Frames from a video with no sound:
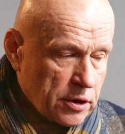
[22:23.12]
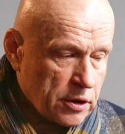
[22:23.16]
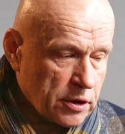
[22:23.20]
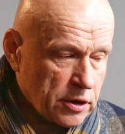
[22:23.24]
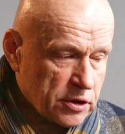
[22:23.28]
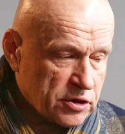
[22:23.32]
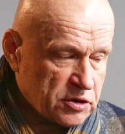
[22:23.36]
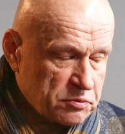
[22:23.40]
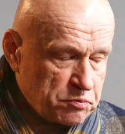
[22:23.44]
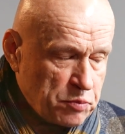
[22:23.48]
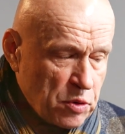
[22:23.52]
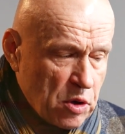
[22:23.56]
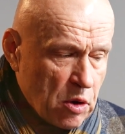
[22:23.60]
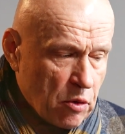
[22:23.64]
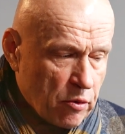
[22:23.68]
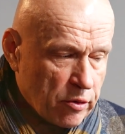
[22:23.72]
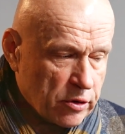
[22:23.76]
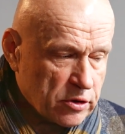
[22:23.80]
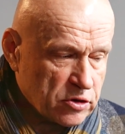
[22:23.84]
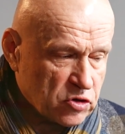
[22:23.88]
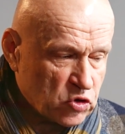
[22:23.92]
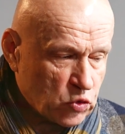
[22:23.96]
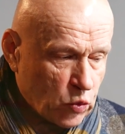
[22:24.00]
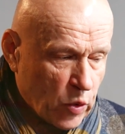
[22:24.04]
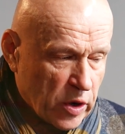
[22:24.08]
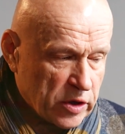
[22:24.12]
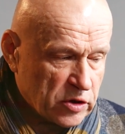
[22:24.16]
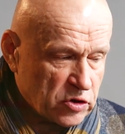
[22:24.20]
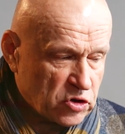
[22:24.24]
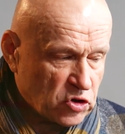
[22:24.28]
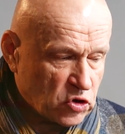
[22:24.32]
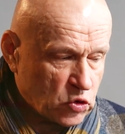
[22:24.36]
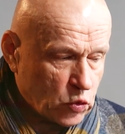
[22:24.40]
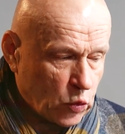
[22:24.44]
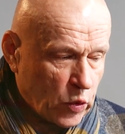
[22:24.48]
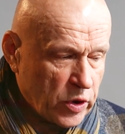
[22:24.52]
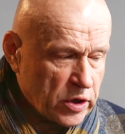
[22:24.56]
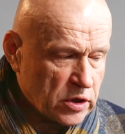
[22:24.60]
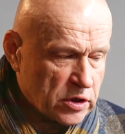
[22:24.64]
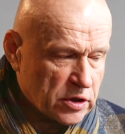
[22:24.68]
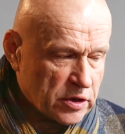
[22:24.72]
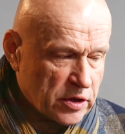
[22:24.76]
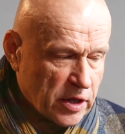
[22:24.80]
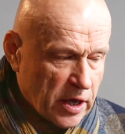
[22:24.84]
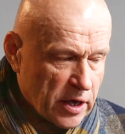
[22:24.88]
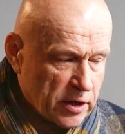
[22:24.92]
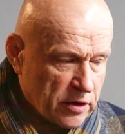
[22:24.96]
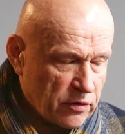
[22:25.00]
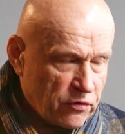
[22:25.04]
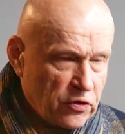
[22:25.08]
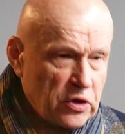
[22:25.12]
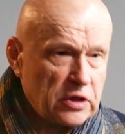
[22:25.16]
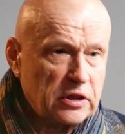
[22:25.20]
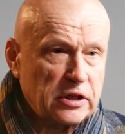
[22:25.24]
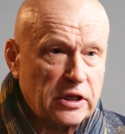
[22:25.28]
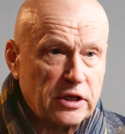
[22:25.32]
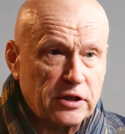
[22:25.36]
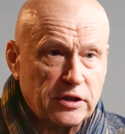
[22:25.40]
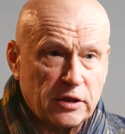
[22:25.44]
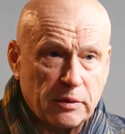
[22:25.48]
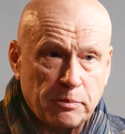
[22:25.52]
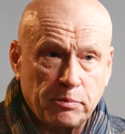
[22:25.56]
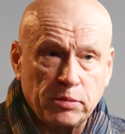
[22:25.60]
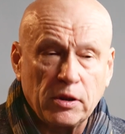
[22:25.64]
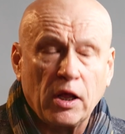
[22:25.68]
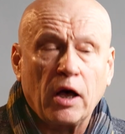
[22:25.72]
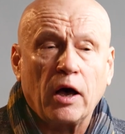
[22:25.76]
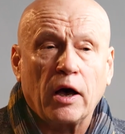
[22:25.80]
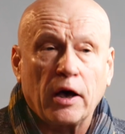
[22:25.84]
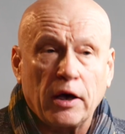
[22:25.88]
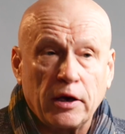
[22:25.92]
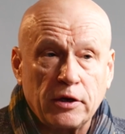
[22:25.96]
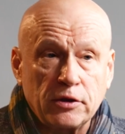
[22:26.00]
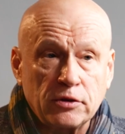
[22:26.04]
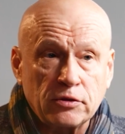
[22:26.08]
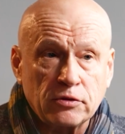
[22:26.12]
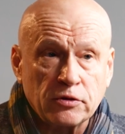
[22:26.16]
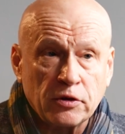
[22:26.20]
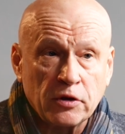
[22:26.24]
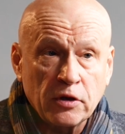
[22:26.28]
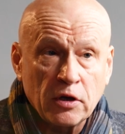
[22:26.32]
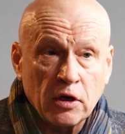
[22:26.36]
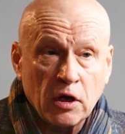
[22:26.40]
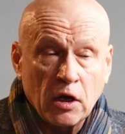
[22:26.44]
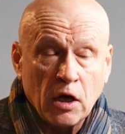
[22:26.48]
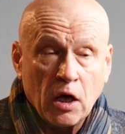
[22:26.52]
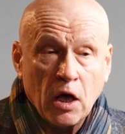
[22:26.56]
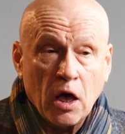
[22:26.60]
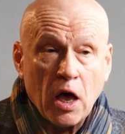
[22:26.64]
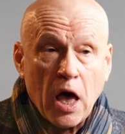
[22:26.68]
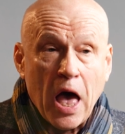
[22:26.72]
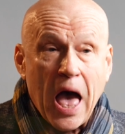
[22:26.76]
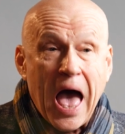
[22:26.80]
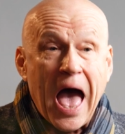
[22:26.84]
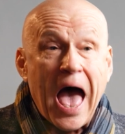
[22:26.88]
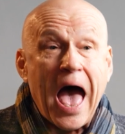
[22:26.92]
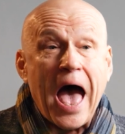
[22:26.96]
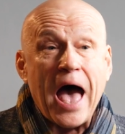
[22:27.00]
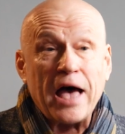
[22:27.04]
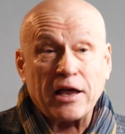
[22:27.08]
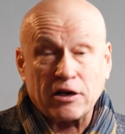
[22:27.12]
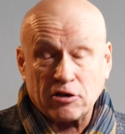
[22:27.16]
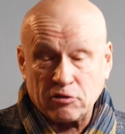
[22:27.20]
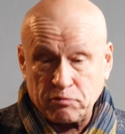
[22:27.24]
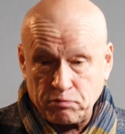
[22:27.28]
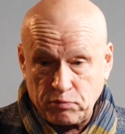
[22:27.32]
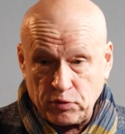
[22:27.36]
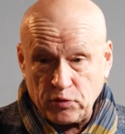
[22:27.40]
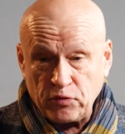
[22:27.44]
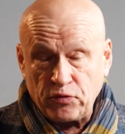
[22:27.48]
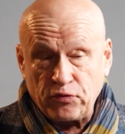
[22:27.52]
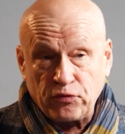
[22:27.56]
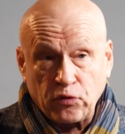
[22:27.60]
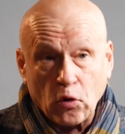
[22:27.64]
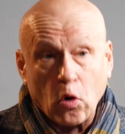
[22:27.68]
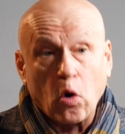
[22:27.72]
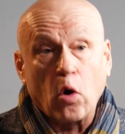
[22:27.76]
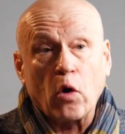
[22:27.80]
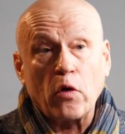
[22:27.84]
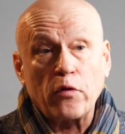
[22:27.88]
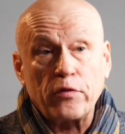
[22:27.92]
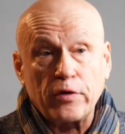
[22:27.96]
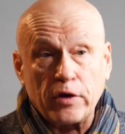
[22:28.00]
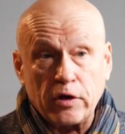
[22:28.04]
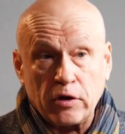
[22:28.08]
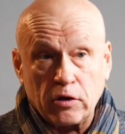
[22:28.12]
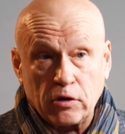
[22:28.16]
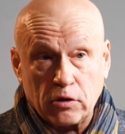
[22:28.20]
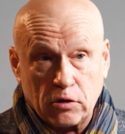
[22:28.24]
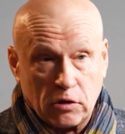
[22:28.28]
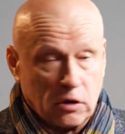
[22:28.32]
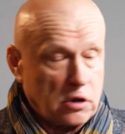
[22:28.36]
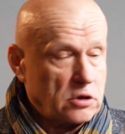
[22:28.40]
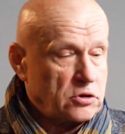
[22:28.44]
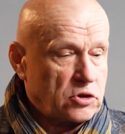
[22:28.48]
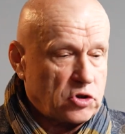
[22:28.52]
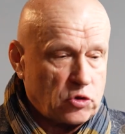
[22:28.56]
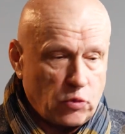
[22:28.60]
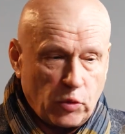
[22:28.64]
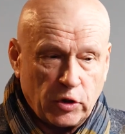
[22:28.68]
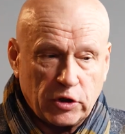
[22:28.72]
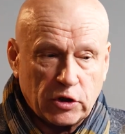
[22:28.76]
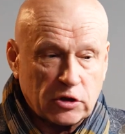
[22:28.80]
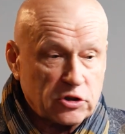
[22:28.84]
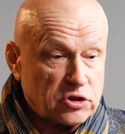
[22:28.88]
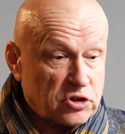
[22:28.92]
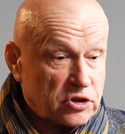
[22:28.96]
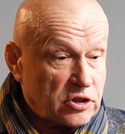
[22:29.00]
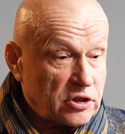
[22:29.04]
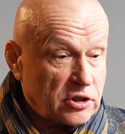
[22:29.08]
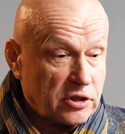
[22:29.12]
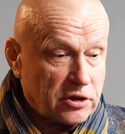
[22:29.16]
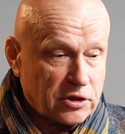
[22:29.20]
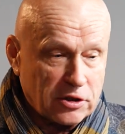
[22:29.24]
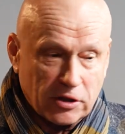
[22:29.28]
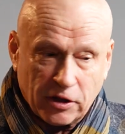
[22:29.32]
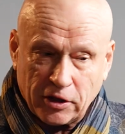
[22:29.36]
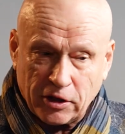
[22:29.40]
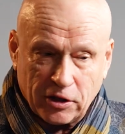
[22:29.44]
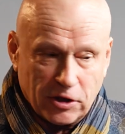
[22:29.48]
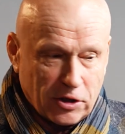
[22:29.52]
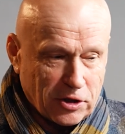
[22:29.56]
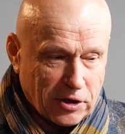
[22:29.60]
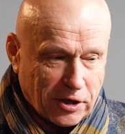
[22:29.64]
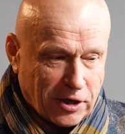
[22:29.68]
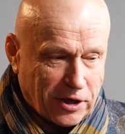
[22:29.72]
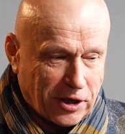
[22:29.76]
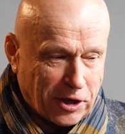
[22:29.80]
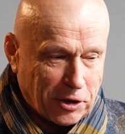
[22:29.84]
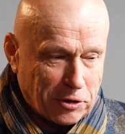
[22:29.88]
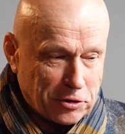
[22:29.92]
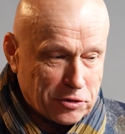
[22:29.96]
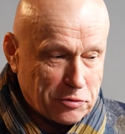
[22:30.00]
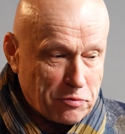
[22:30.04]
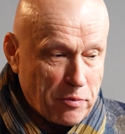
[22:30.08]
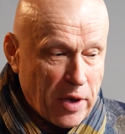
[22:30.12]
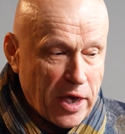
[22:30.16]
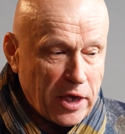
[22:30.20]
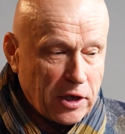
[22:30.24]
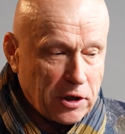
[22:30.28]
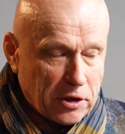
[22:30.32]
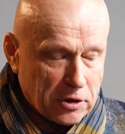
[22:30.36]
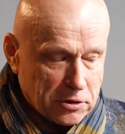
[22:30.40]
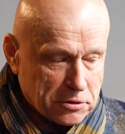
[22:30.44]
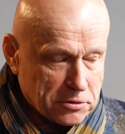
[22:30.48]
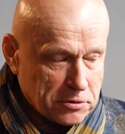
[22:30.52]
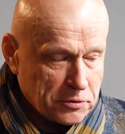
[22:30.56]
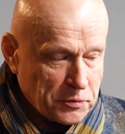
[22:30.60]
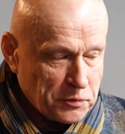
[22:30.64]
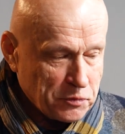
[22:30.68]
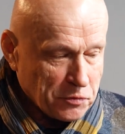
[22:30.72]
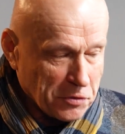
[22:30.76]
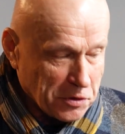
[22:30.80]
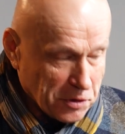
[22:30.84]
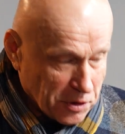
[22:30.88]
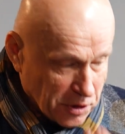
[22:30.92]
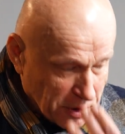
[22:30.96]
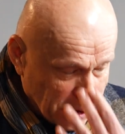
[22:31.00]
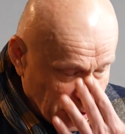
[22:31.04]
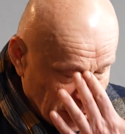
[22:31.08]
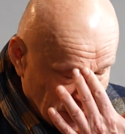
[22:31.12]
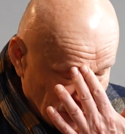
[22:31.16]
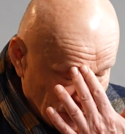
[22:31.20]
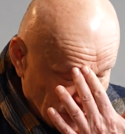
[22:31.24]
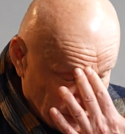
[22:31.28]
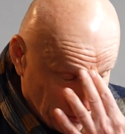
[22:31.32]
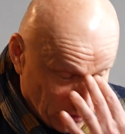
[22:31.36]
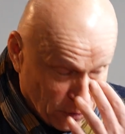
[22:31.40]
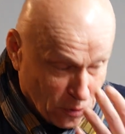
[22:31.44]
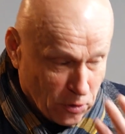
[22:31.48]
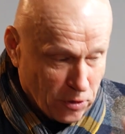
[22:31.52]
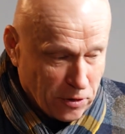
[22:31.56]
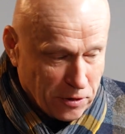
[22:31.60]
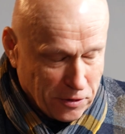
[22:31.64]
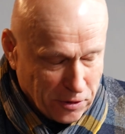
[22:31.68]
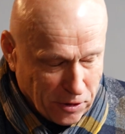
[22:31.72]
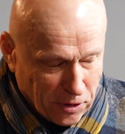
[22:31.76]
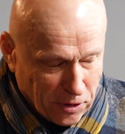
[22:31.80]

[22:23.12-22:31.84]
experience when Sweden and Finland applied, and before Sweden still cannot make it. For